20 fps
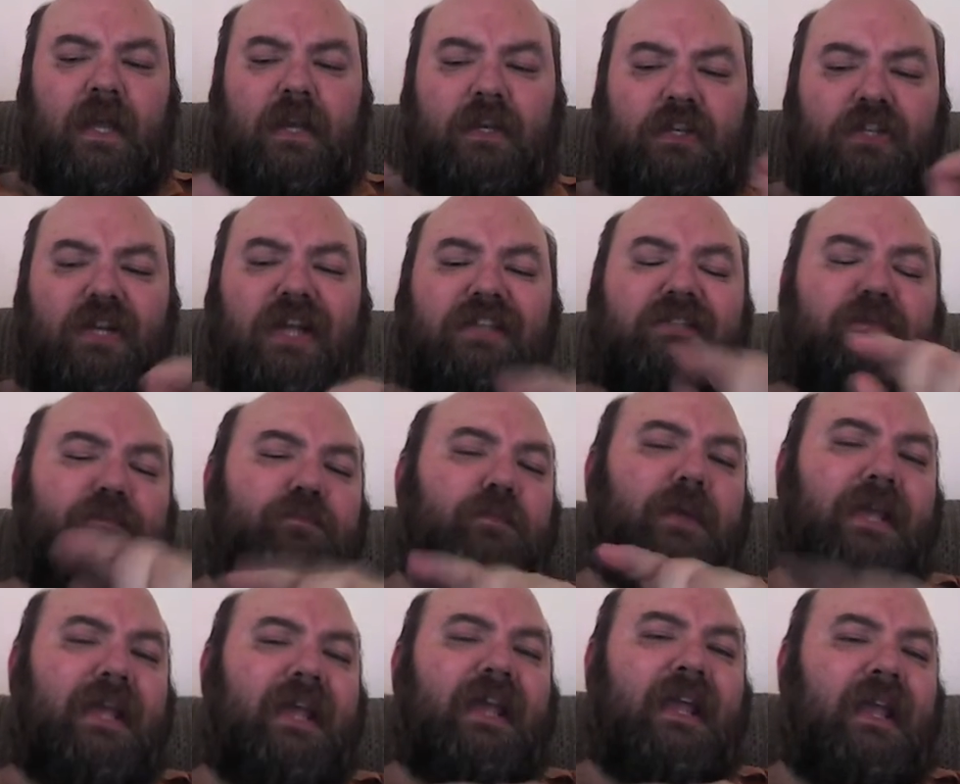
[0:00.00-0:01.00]
just
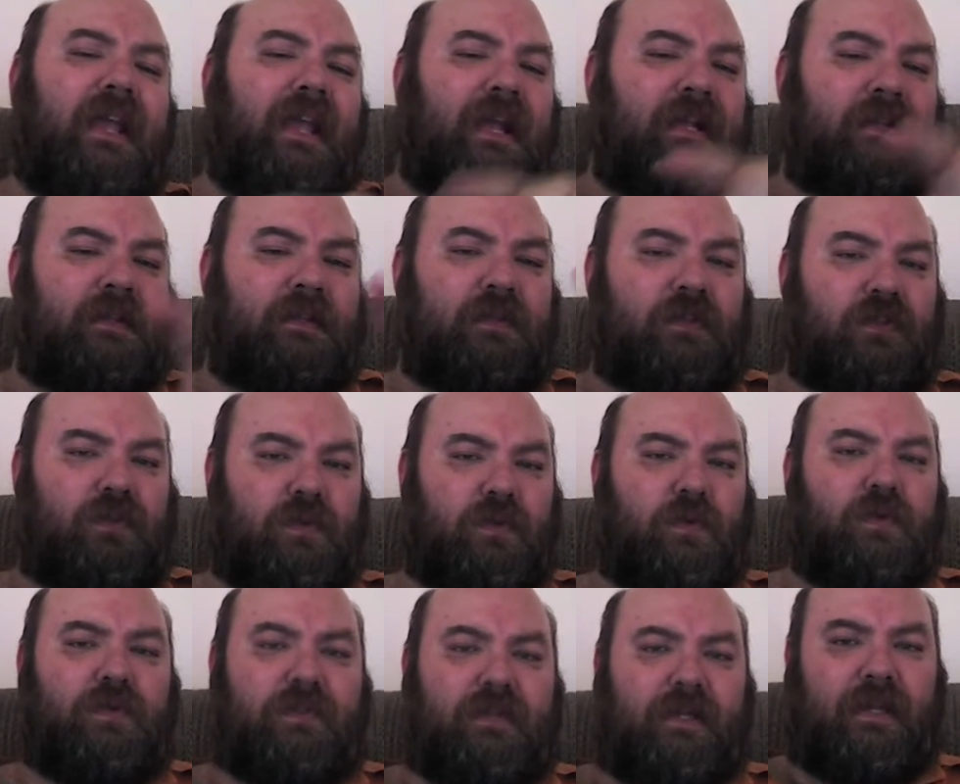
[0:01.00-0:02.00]
being in
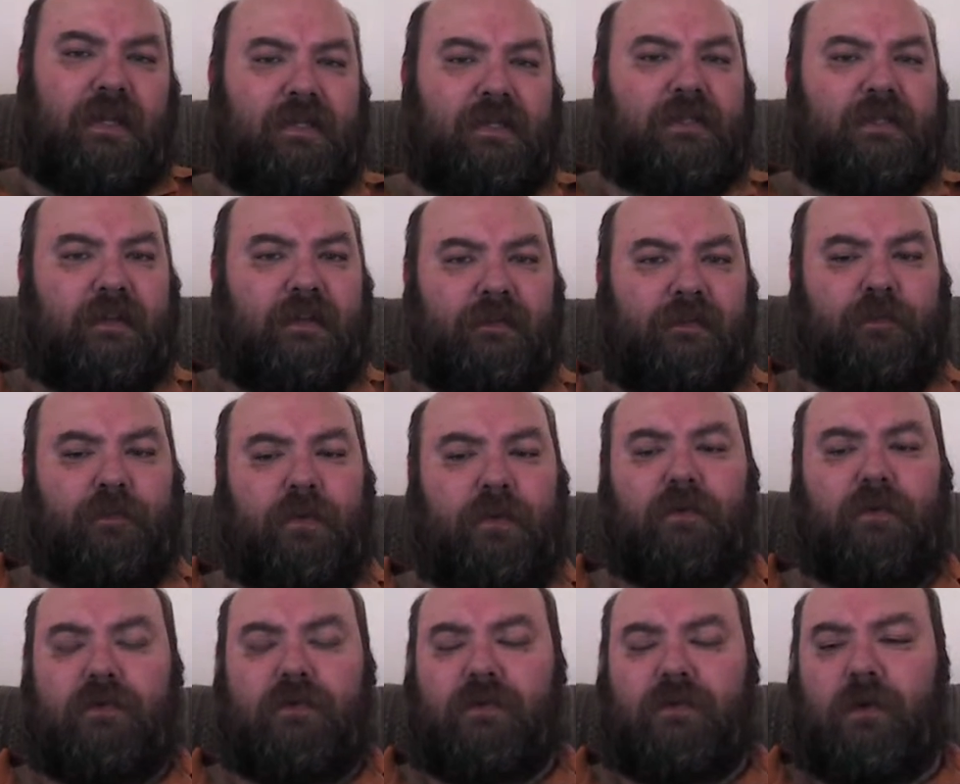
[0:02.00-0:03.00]
SUSE instead of
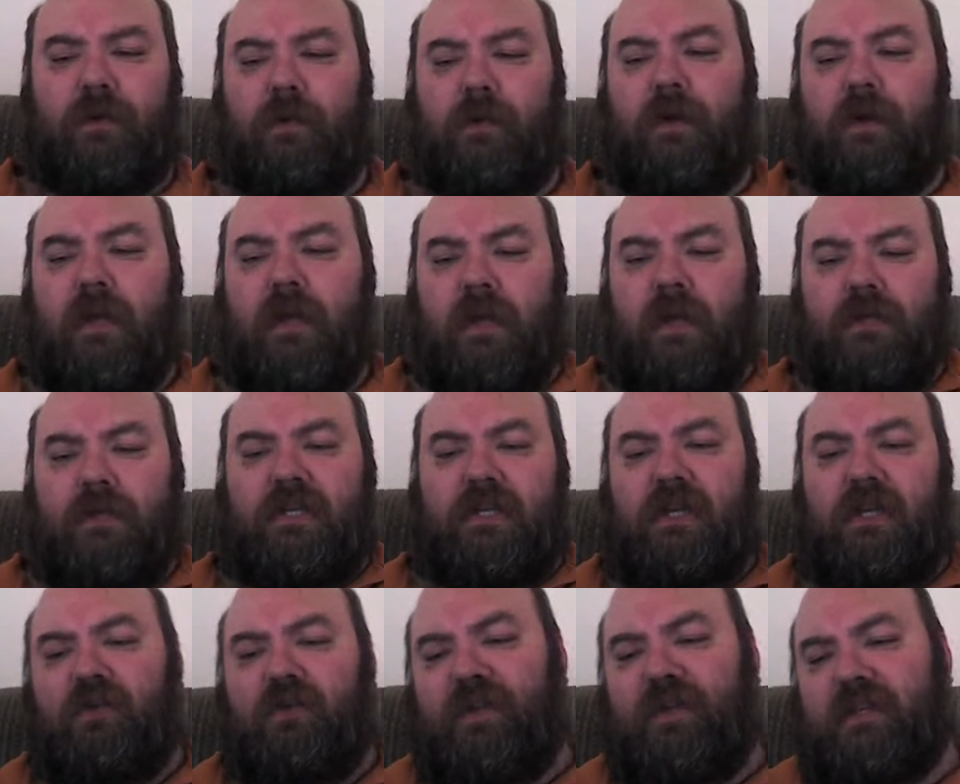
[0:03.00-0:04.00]
Ubuntu,
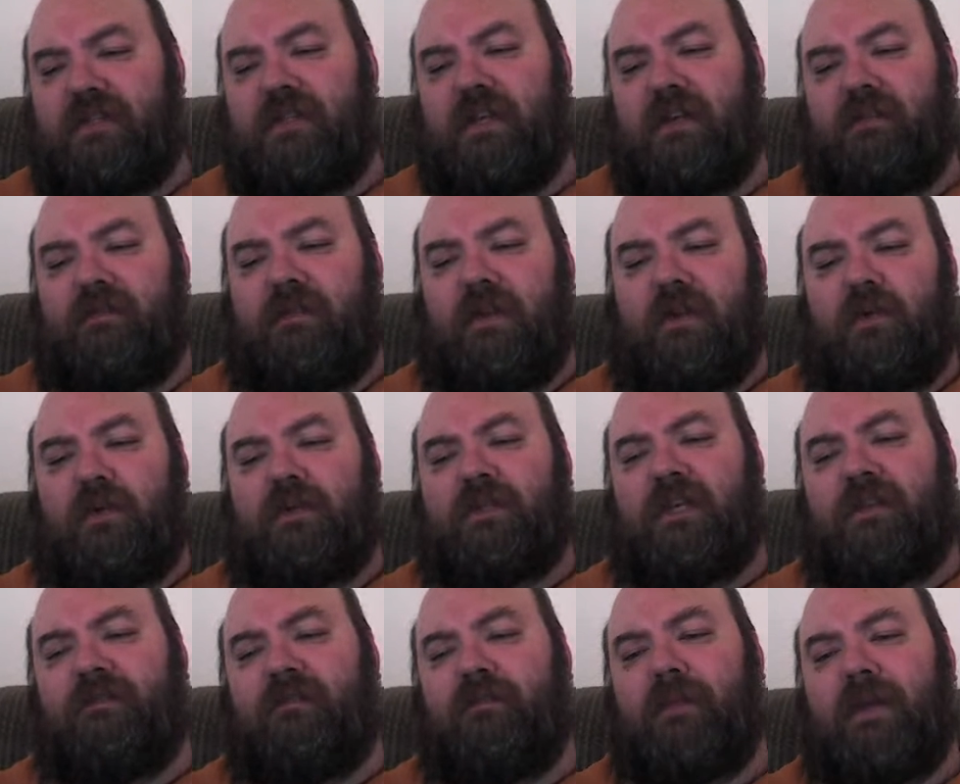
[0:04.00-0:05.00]
guvcview is
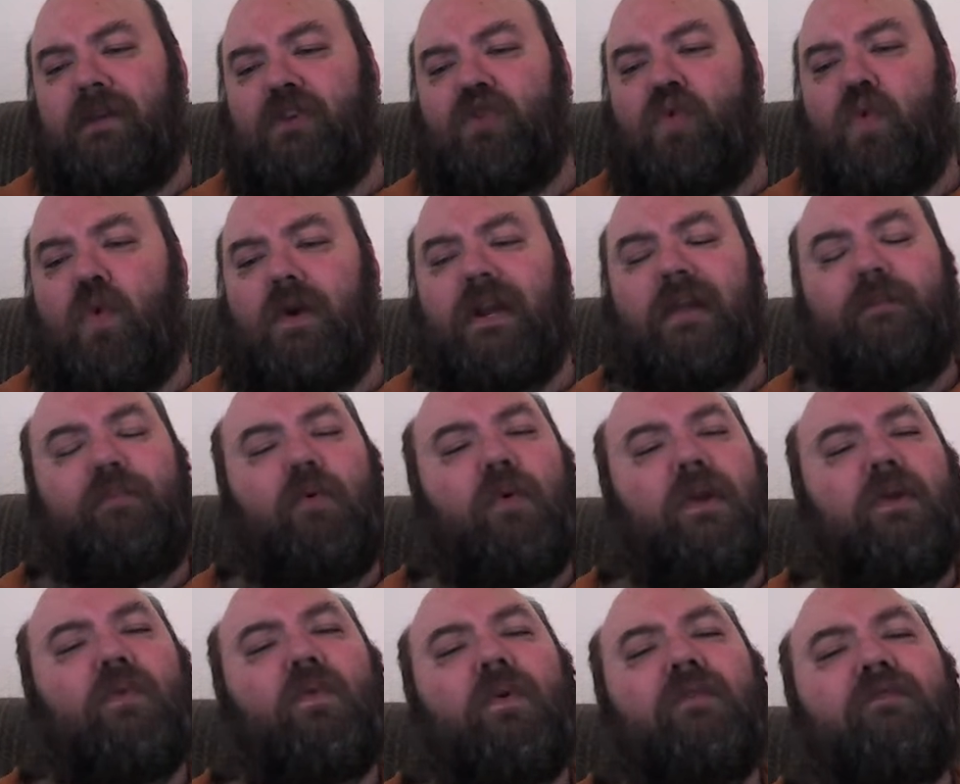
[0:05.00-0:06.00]
giving me
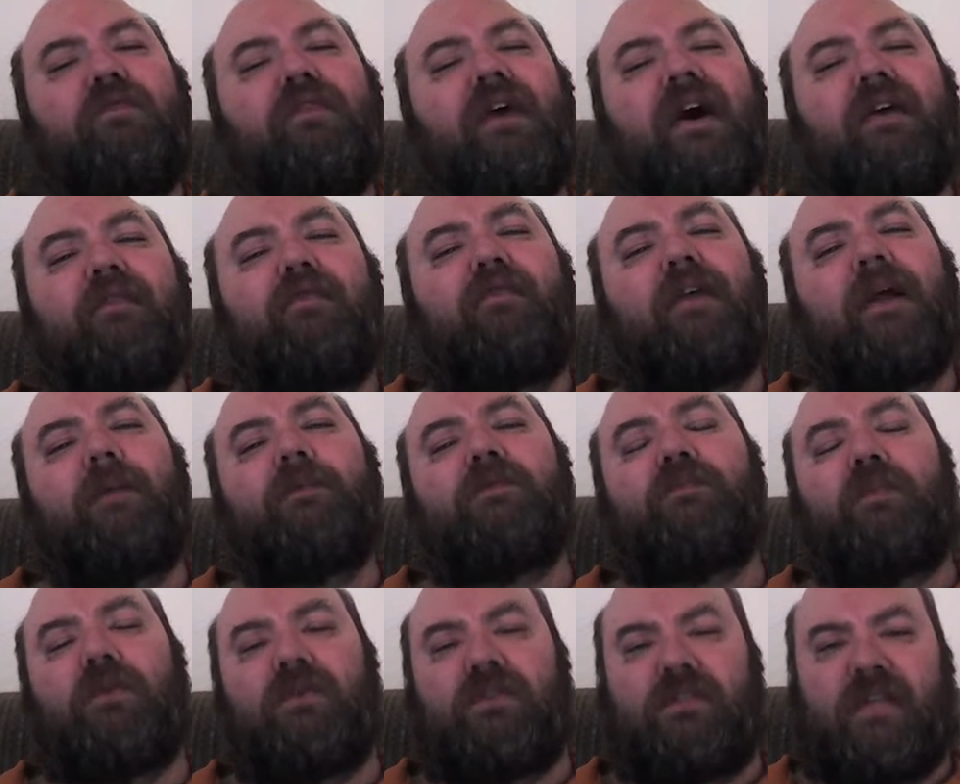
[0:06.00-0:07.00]
20.15 frames
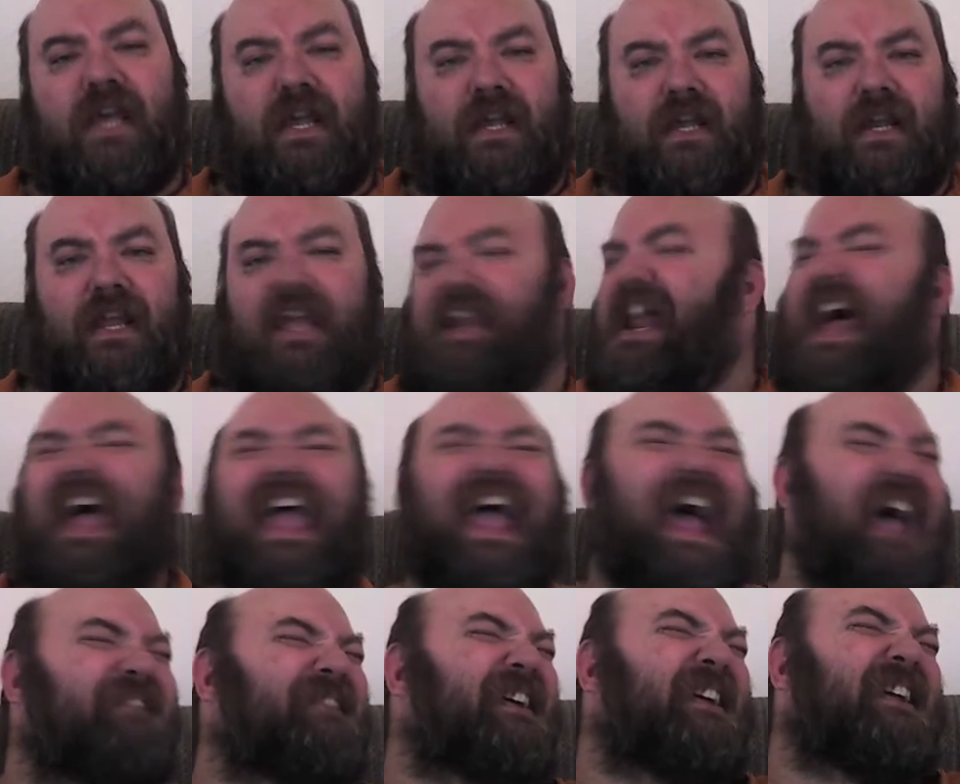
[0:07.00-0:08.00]
per second, and I
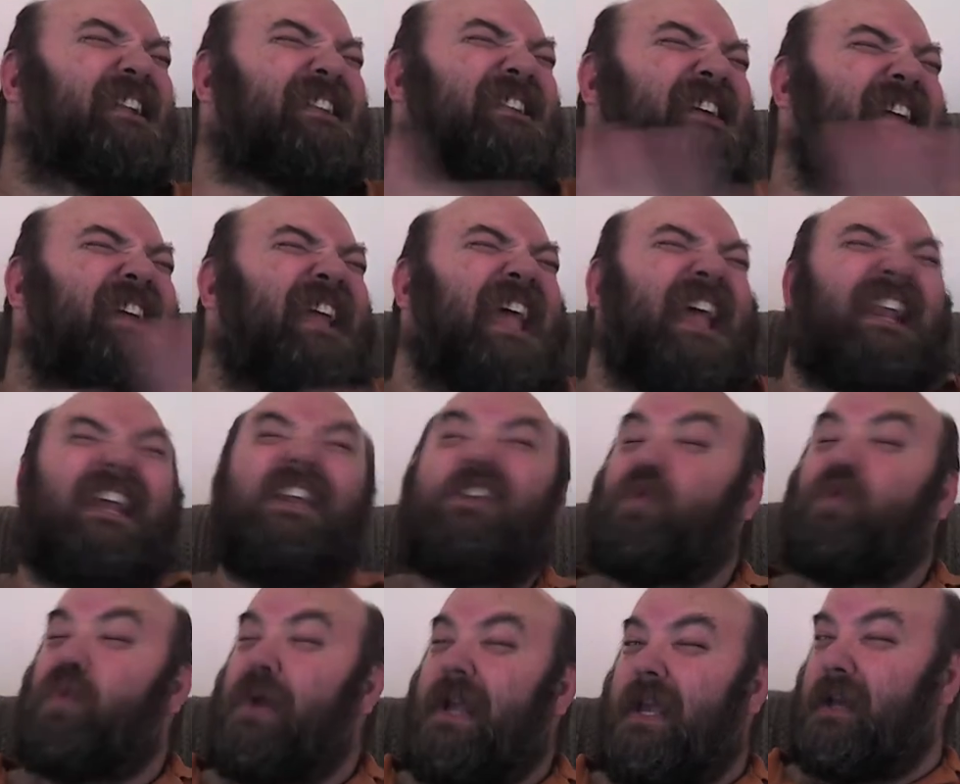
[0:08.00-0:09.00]
haven't done any
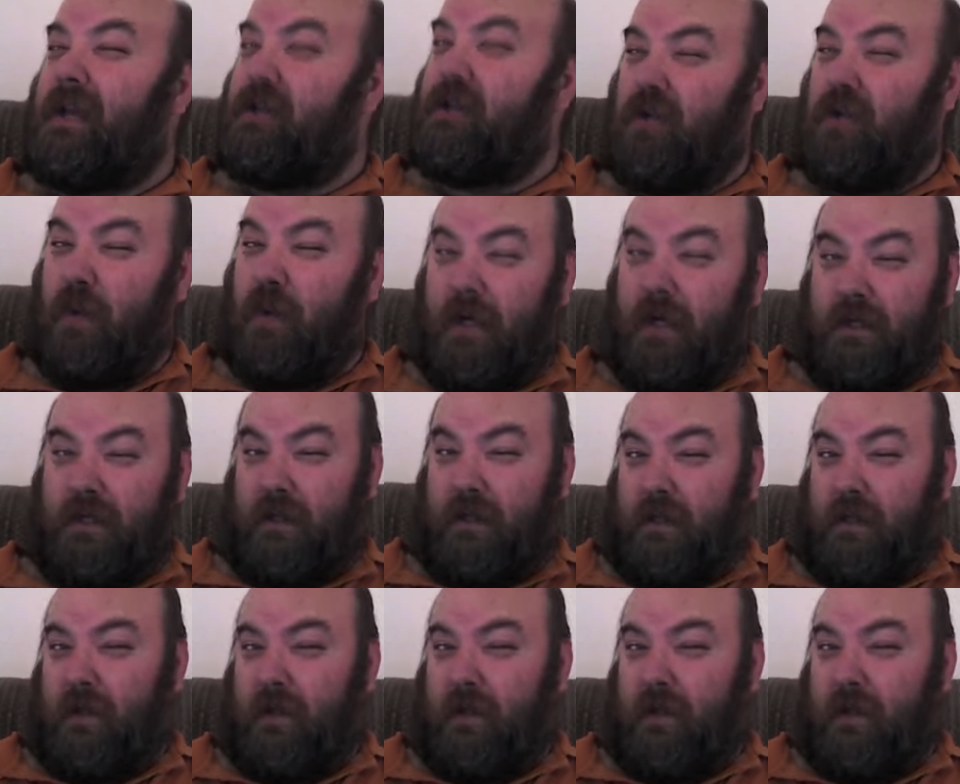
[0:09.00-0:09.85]
tweaking to it.